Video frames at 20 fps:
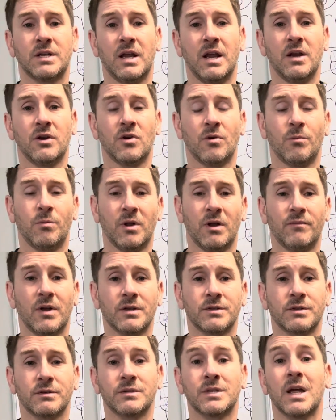in your blood
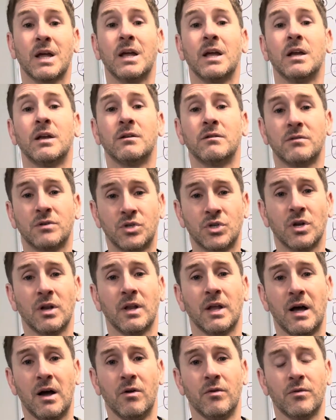vessels, hey, chill
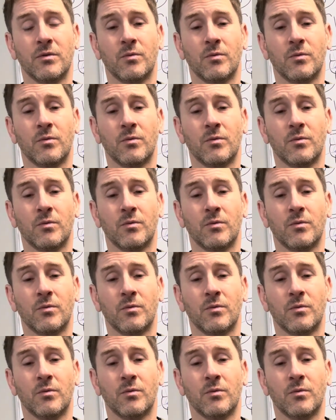out.